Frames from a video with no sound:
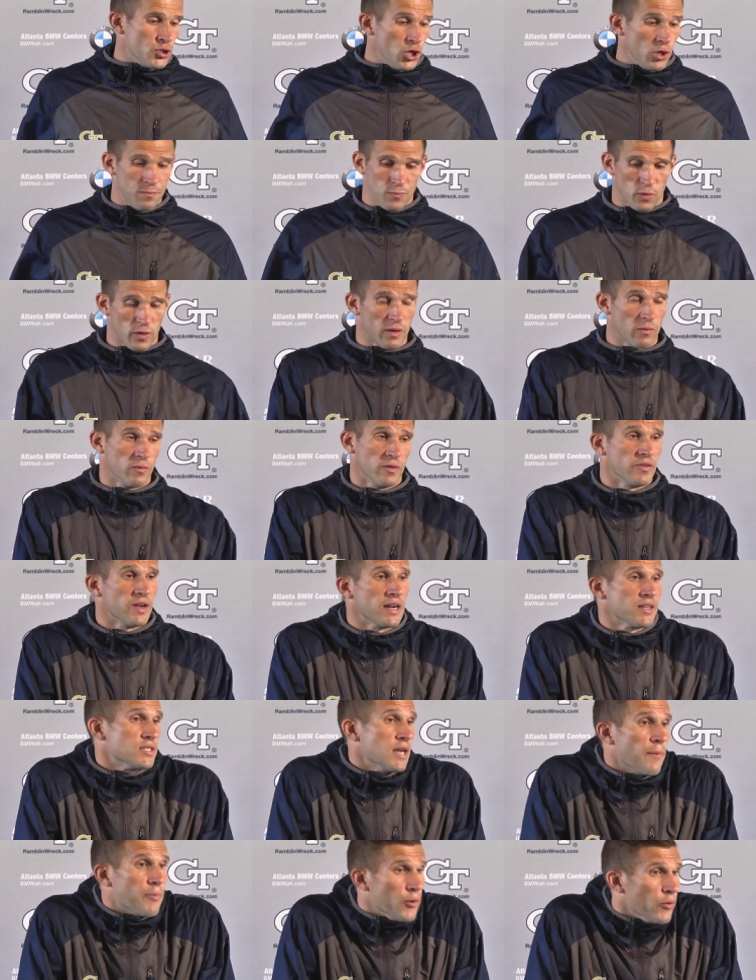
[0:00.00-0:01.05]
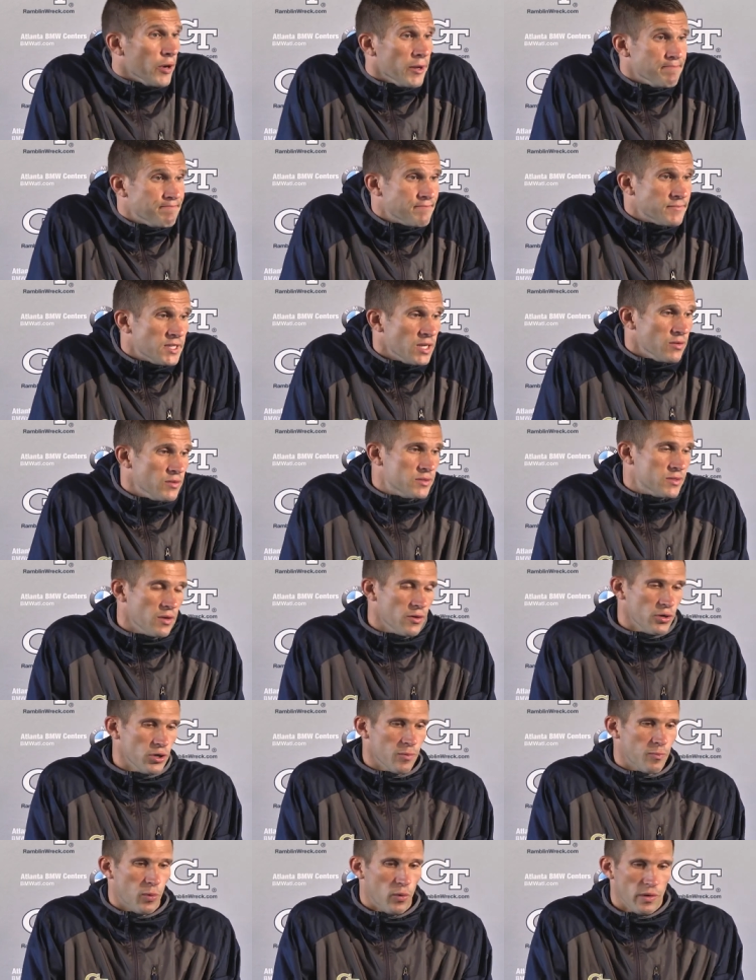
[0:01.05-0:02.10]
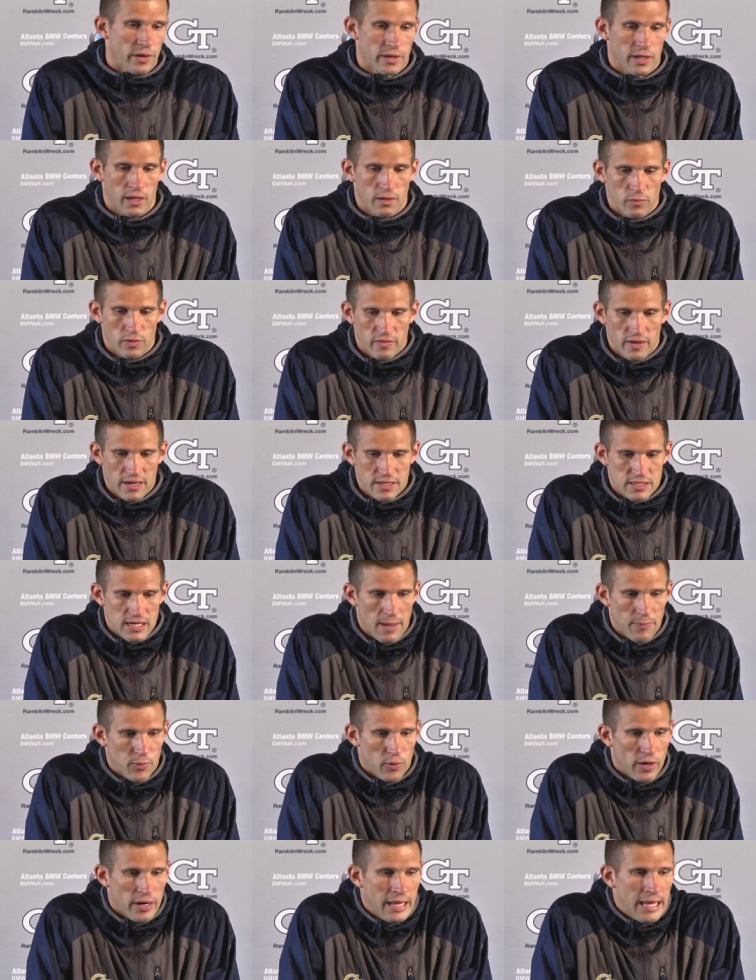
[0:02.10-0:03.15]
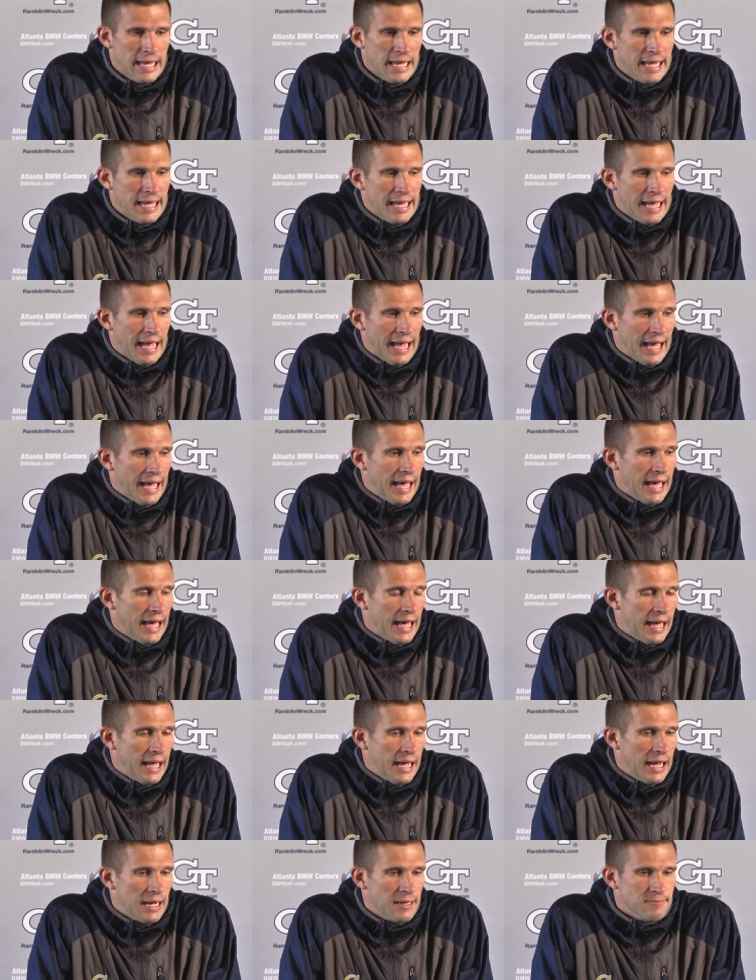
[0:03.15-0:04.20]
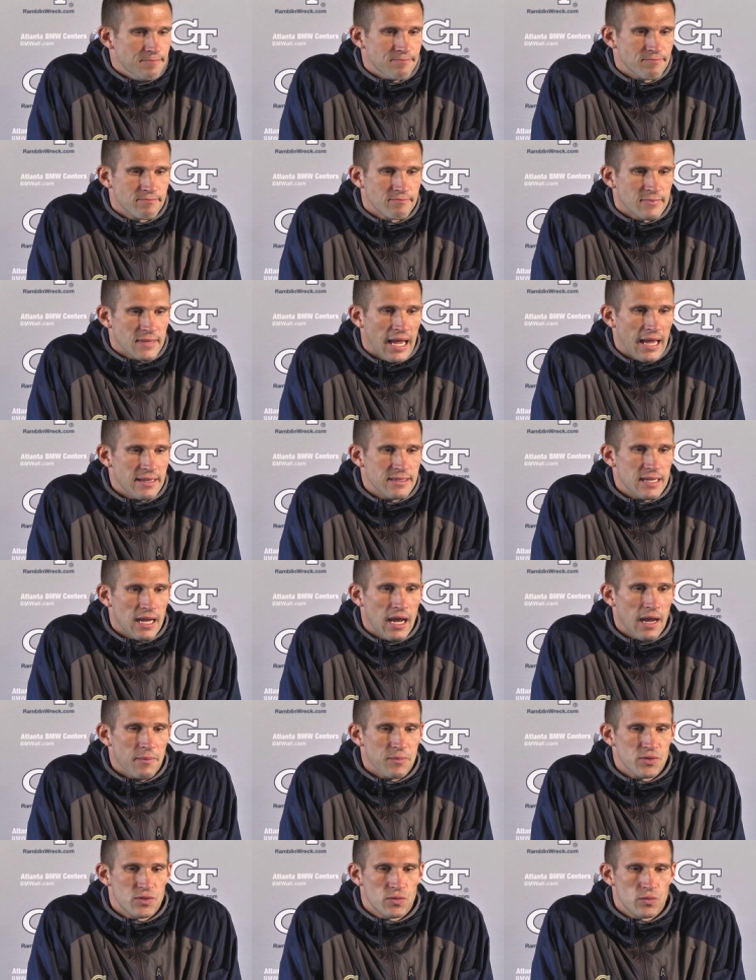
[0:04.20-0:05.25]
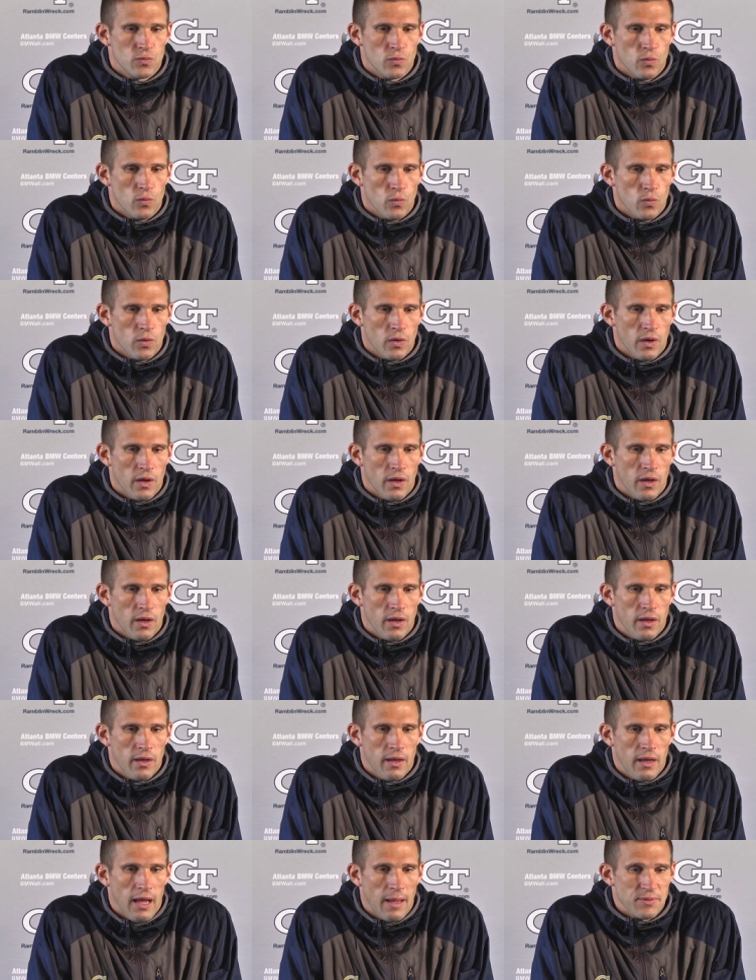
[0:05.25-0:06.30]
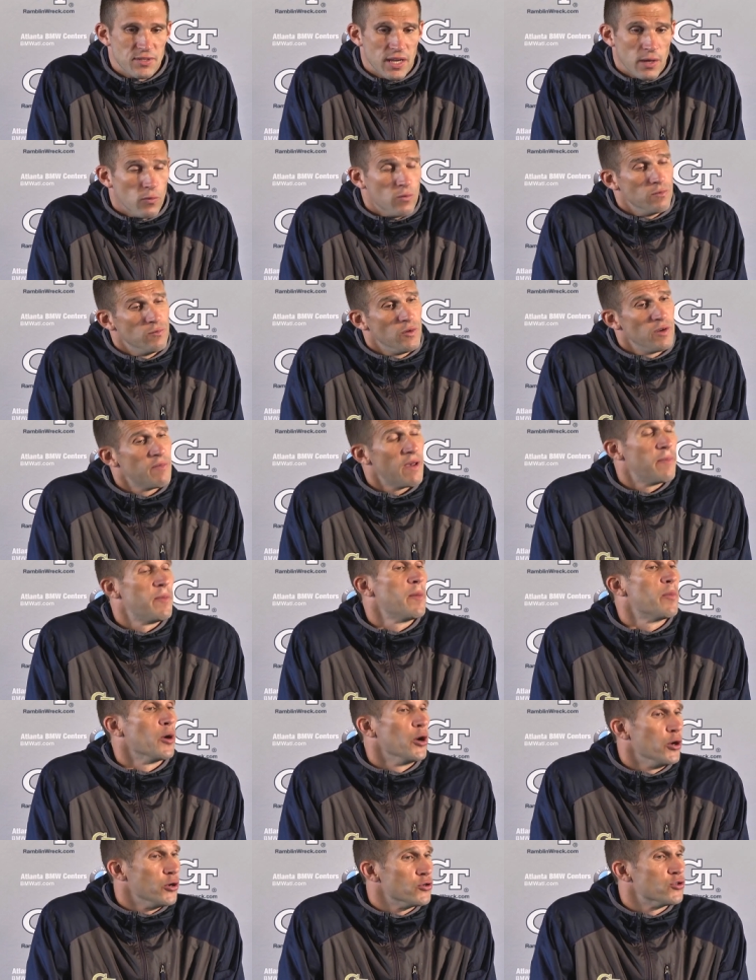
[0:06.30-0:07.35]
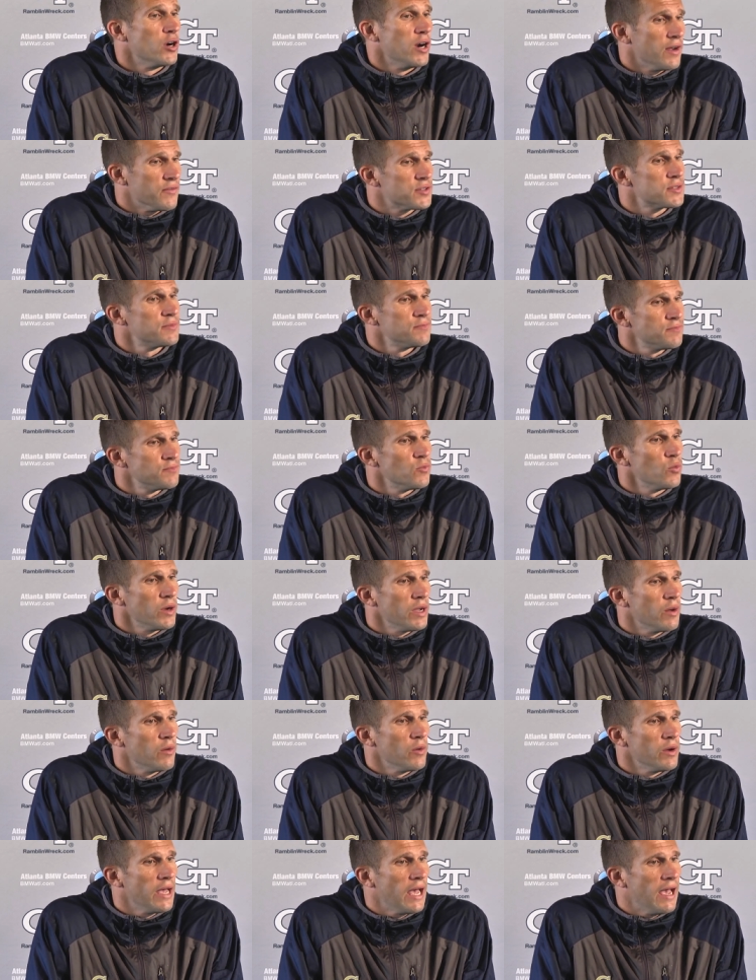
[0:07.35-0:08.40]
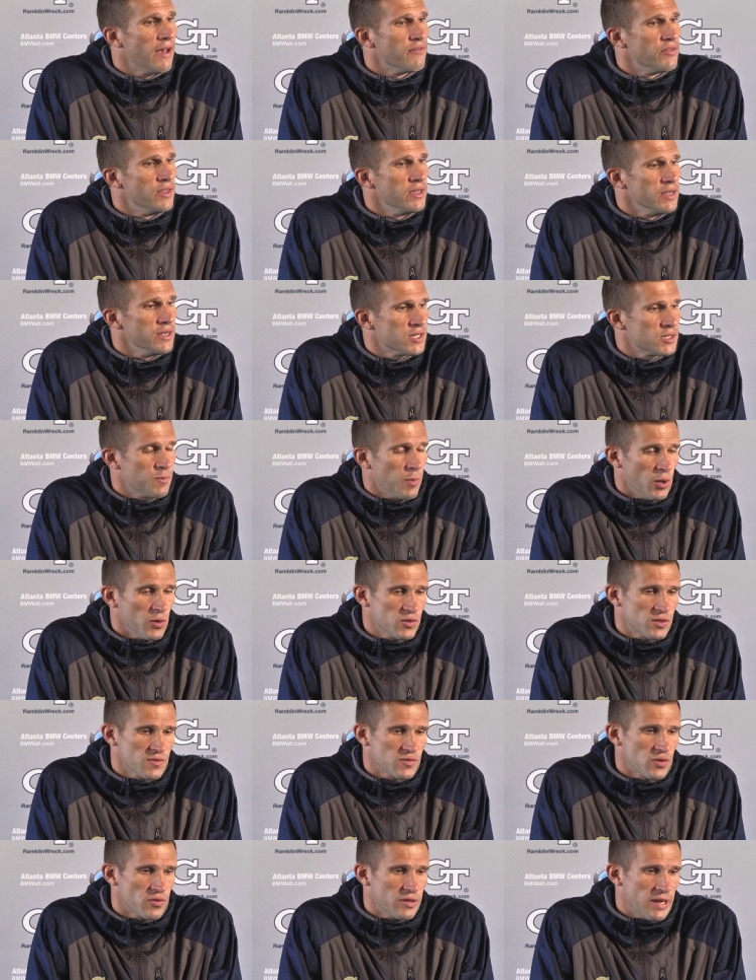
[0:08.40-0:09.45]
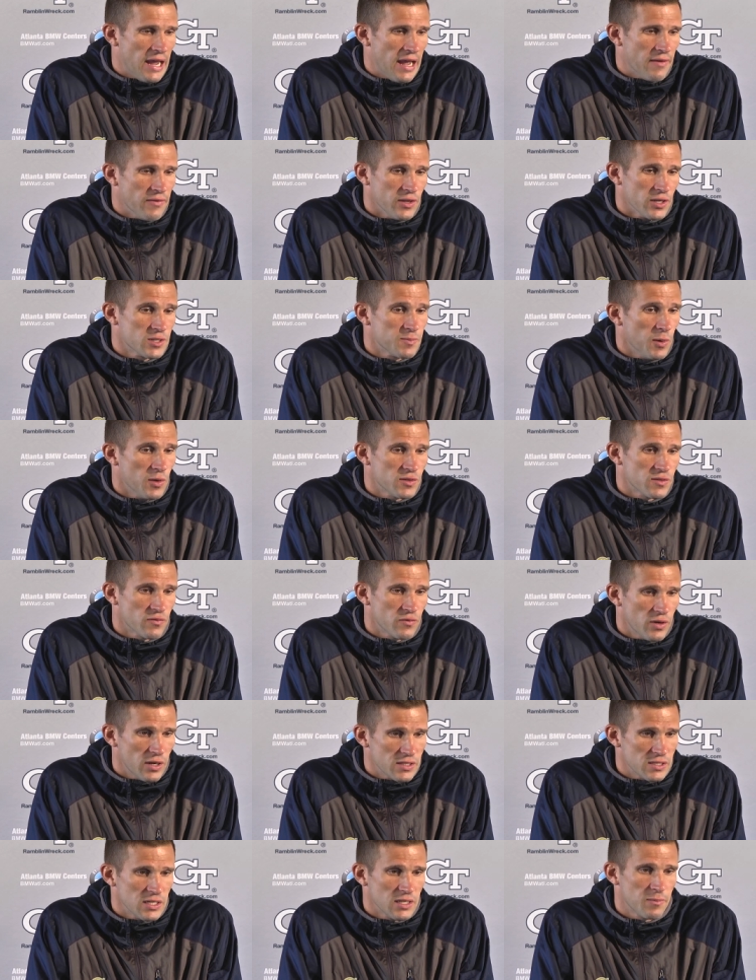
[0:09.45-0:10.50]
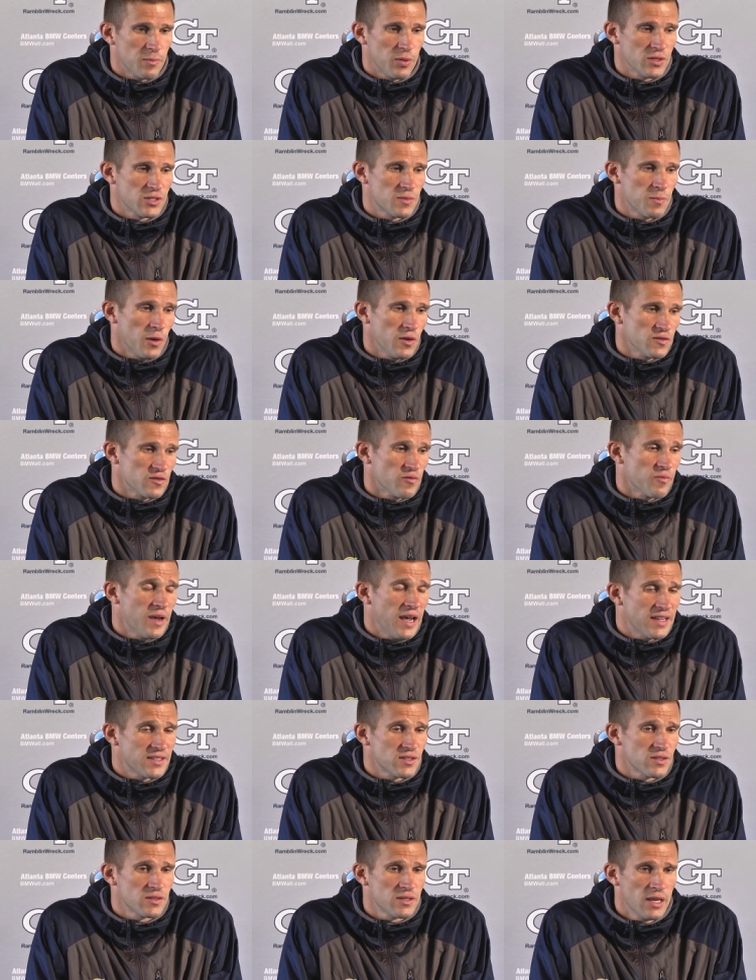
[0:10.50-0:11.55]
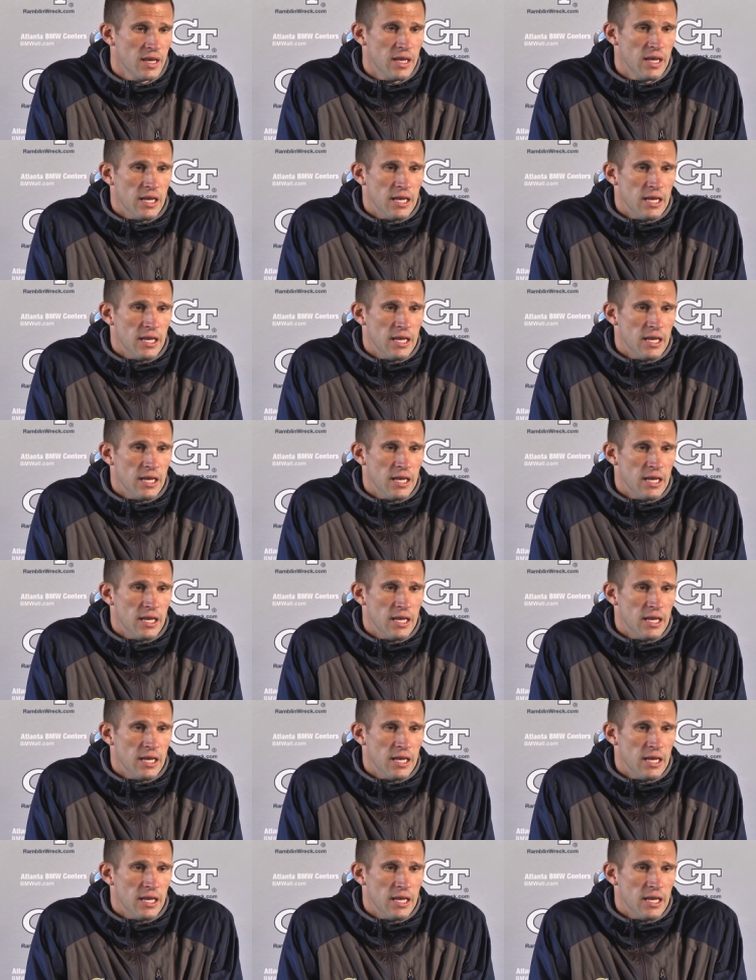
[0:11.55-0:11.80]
Sure, we've got to stop the run. So to your point, Ken, we've got to stop the run. At times, I'm saying we've made people earn drives. We have. The explosives are down, the explosive runs, the explosive passes.